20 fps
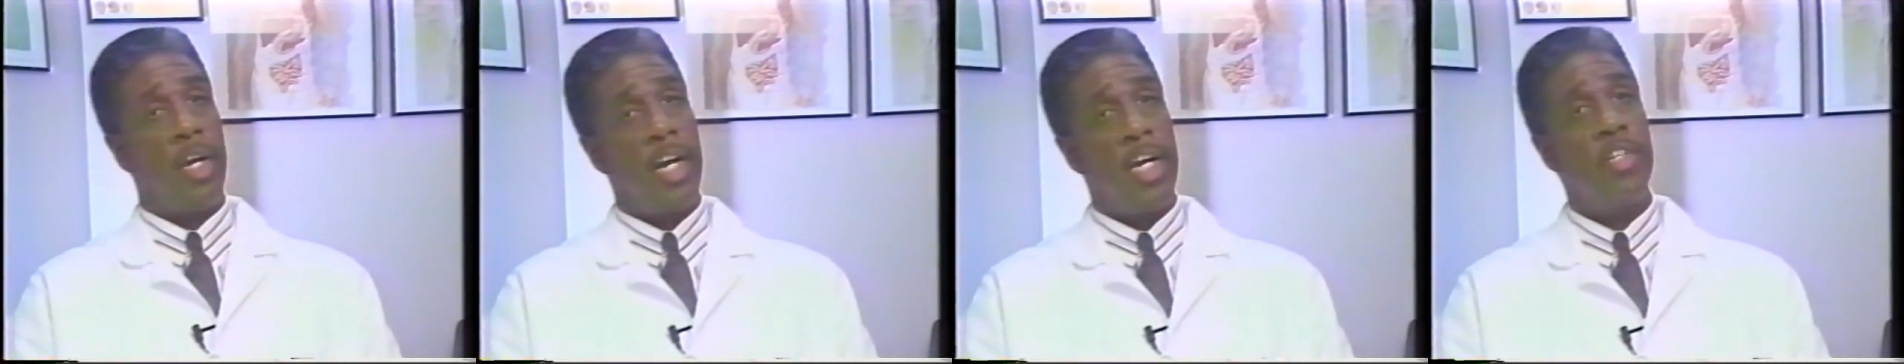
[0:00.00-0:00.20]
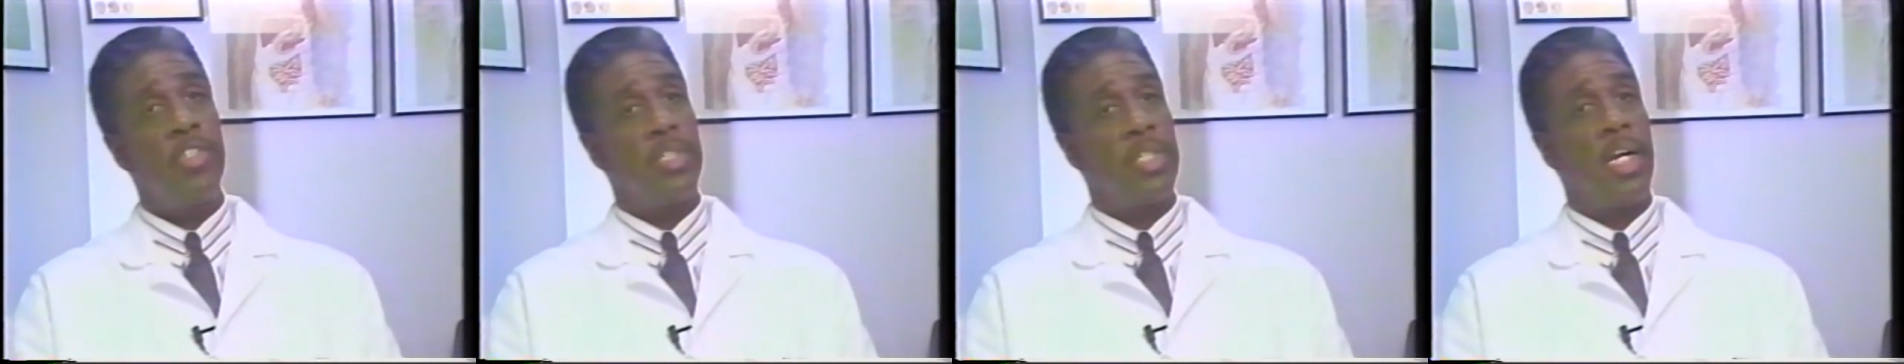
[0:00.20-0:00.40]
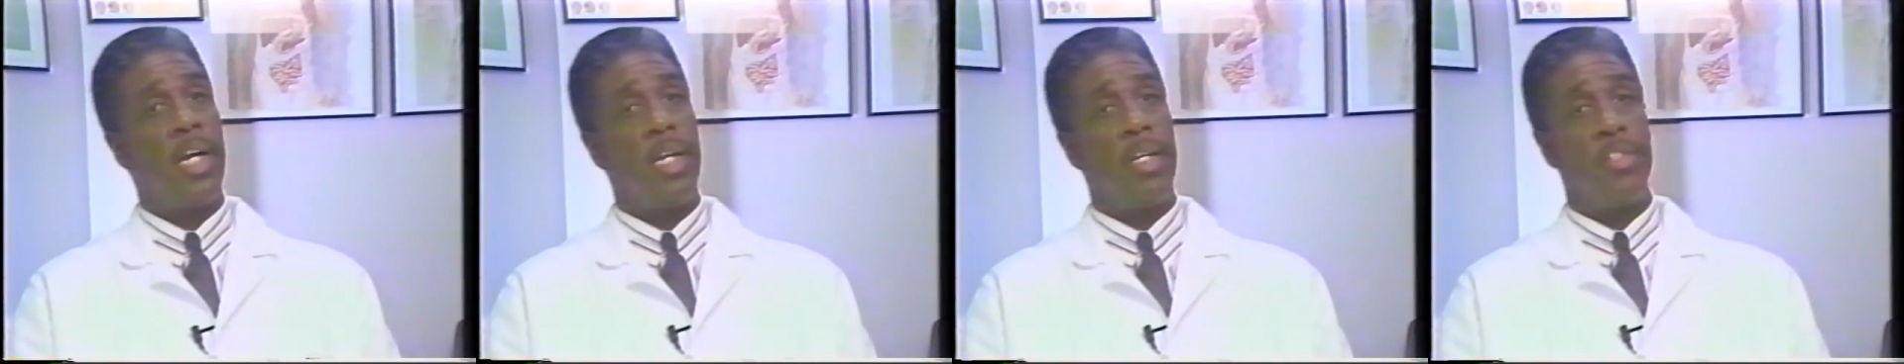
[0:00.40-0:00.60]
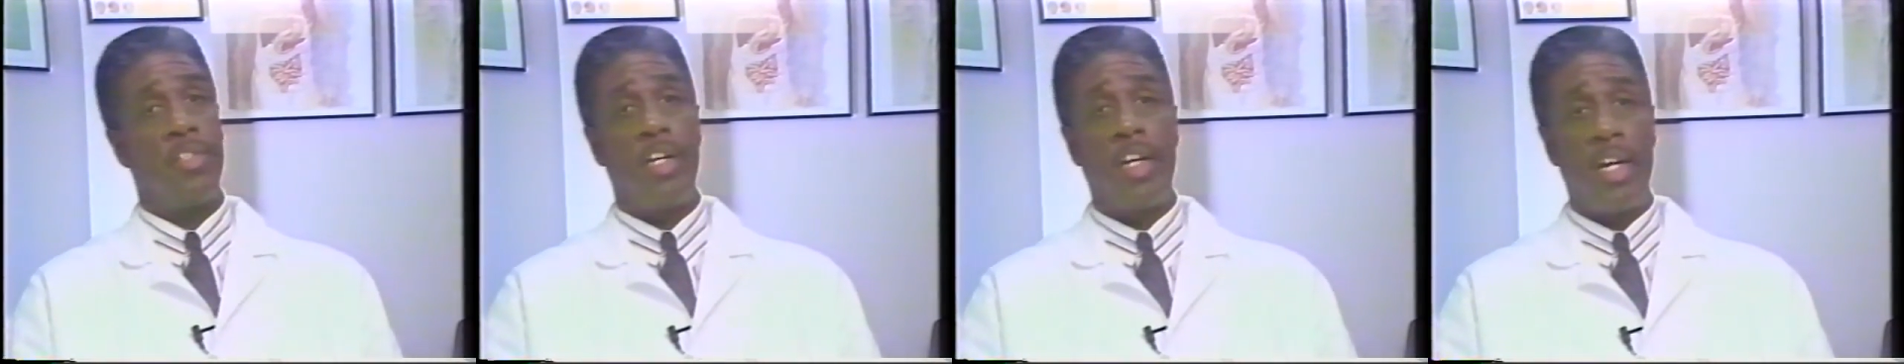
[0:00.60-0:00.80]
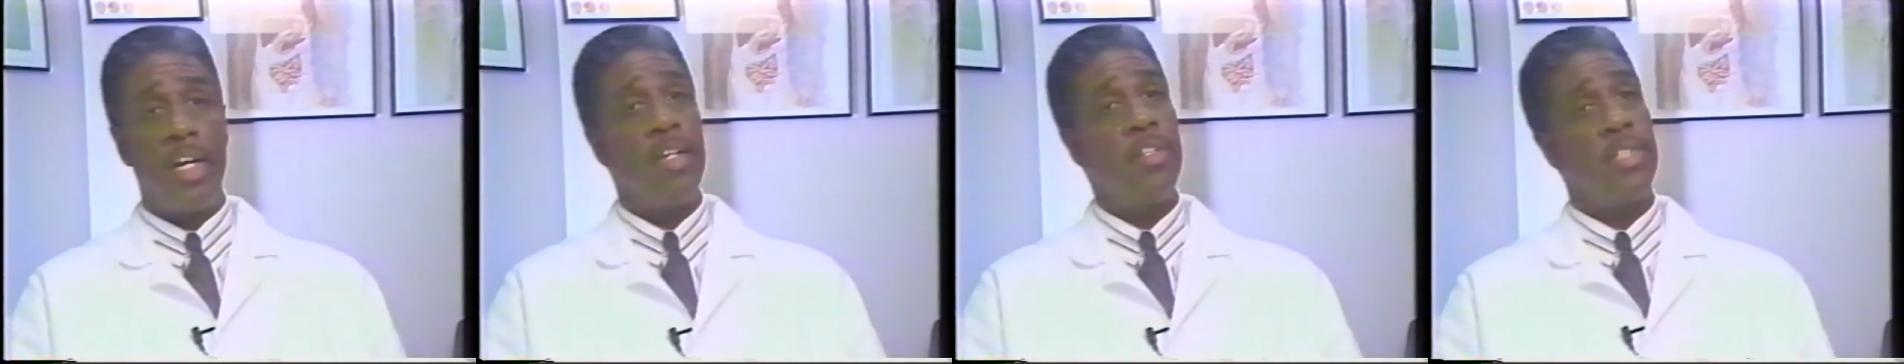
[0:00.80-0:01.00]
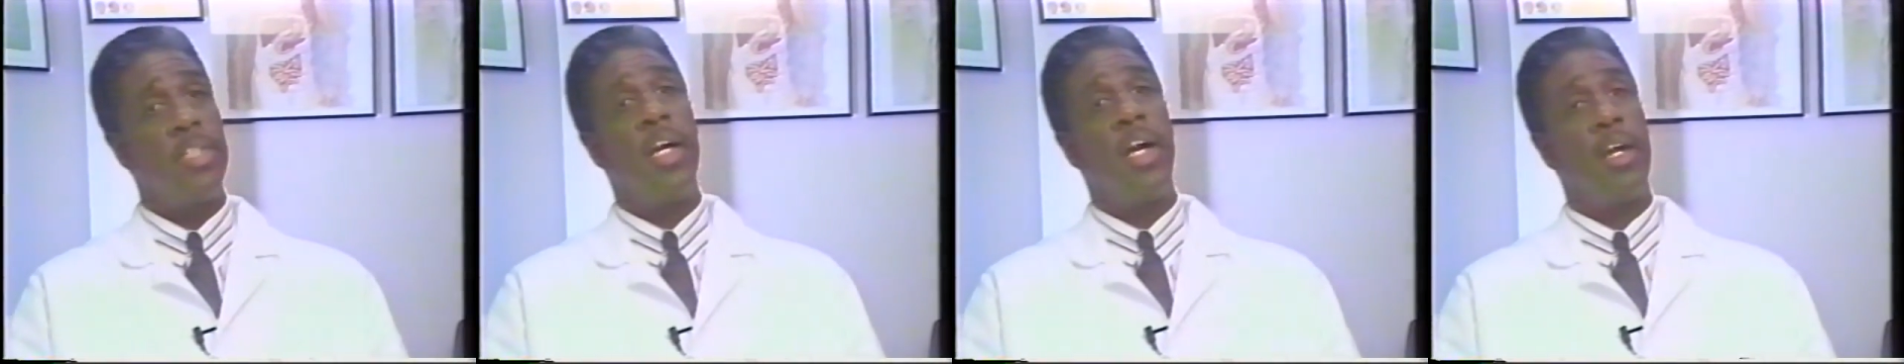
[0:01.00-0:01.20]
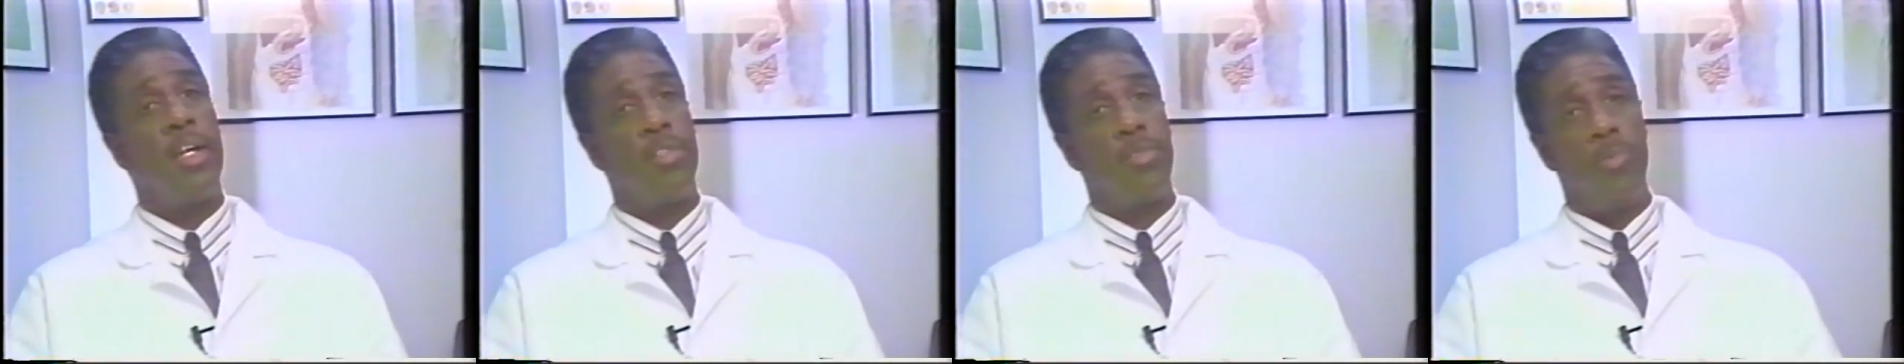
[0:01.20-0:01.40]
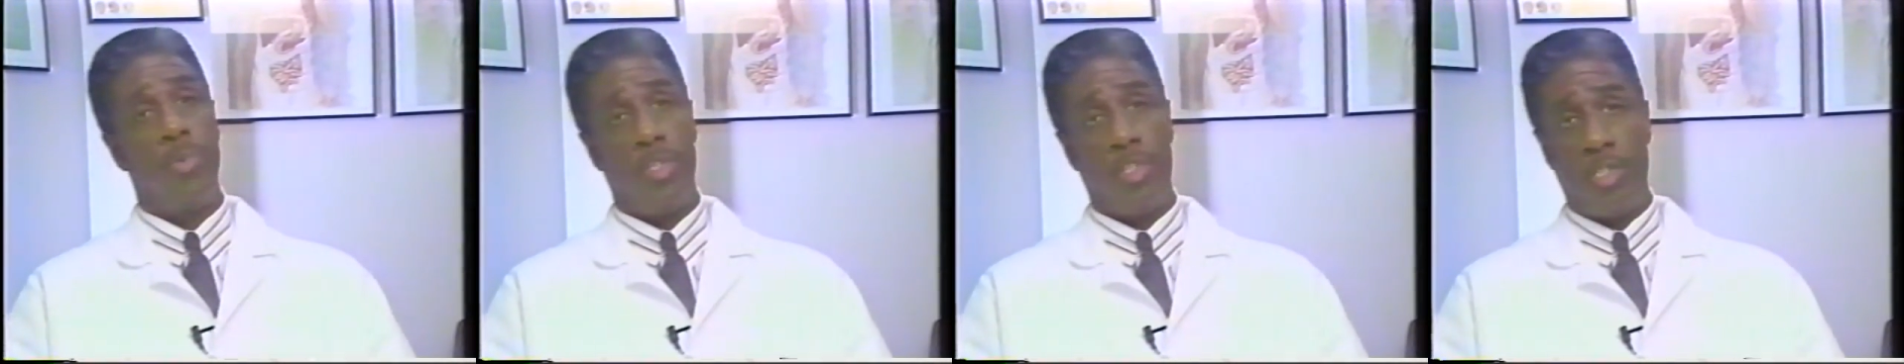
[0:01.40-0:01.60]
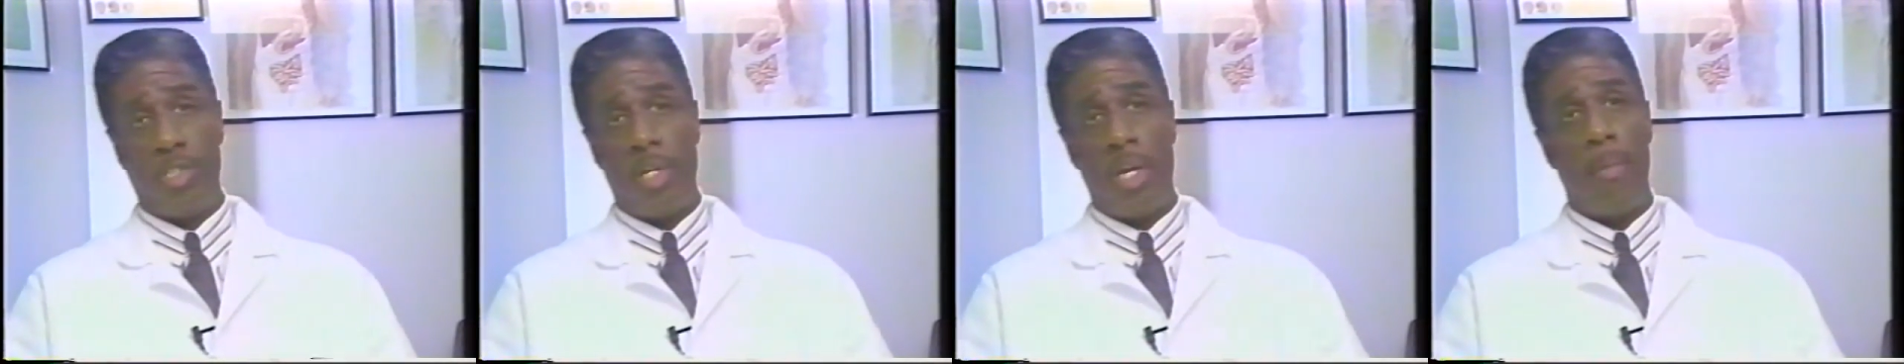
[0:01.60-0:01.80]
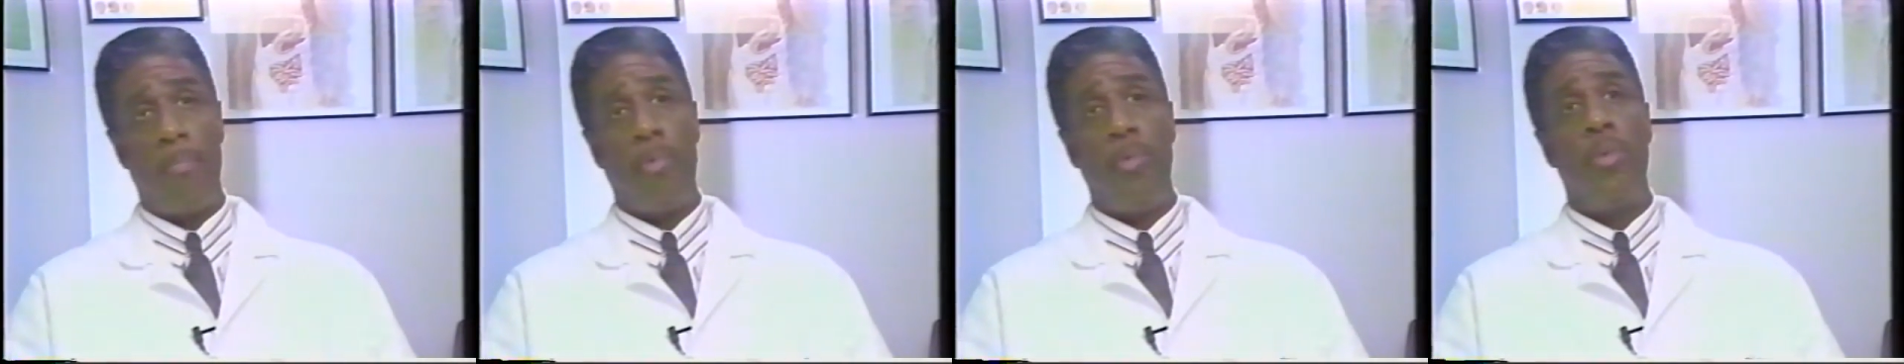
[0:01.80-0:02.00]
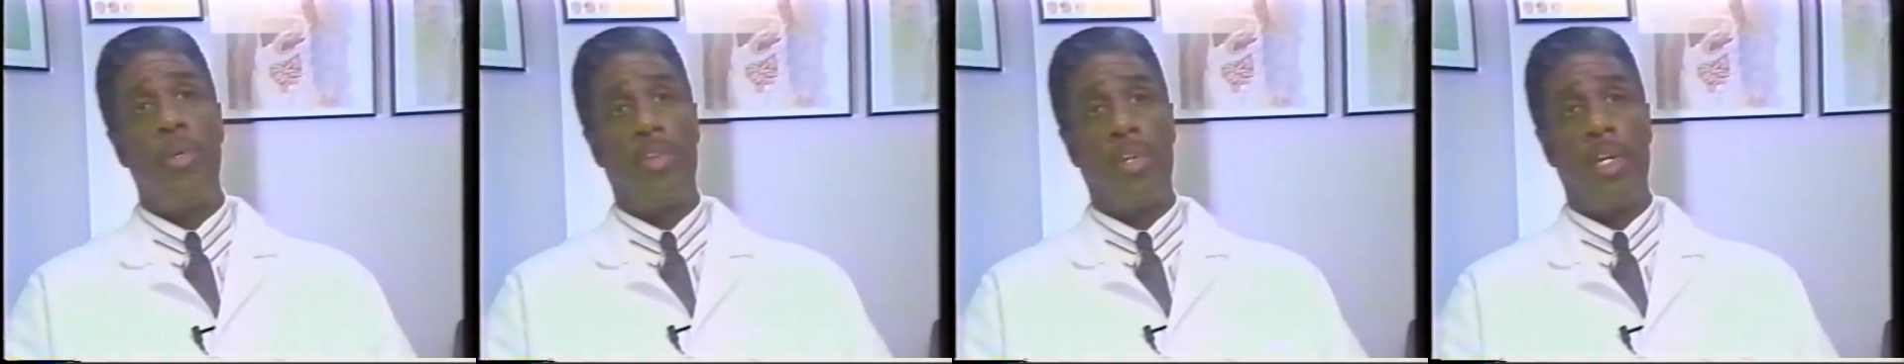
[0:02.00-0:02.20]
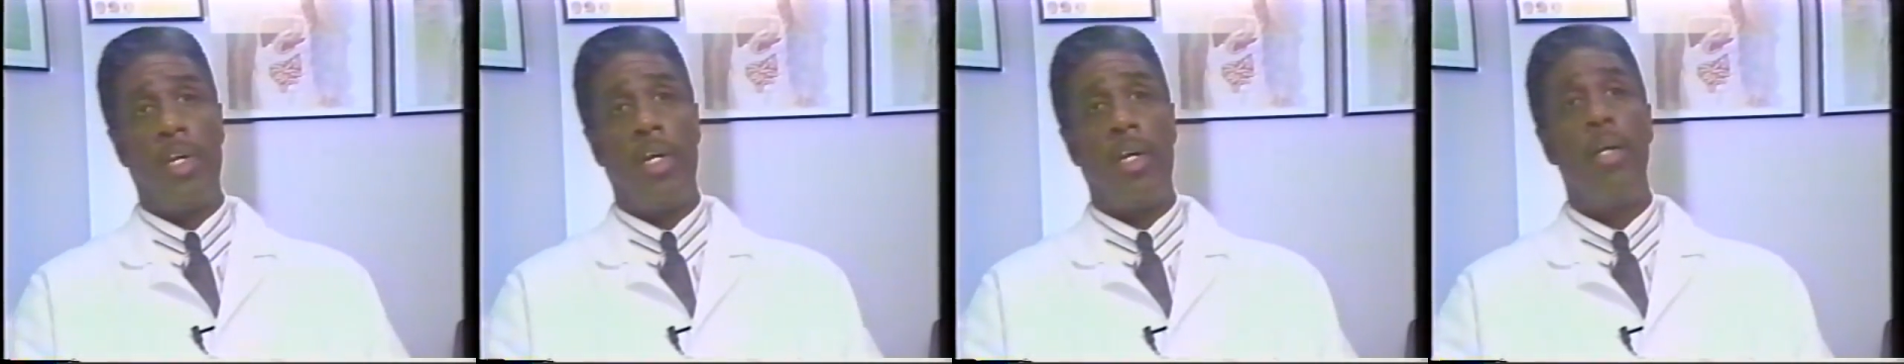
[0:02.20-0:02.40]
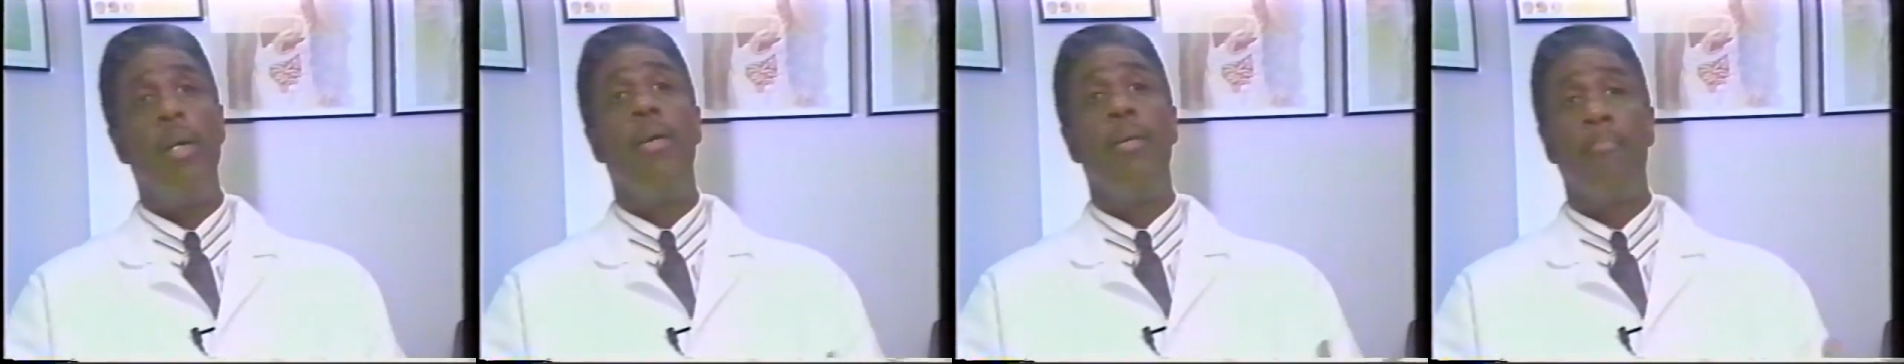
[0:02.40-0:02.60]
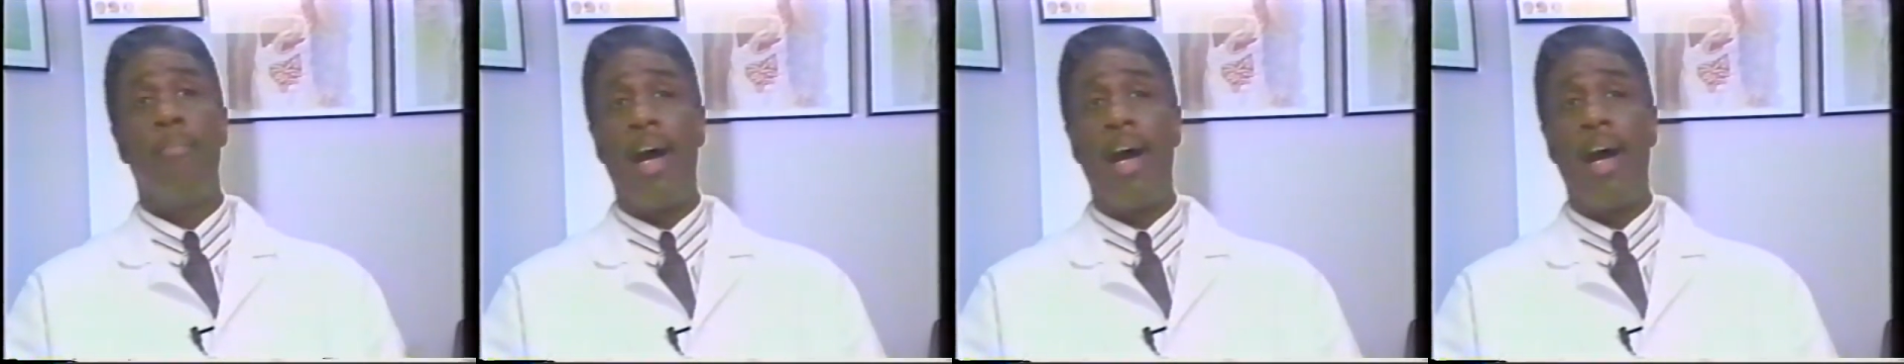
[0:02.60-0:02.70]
hairstylist when shampooing their hair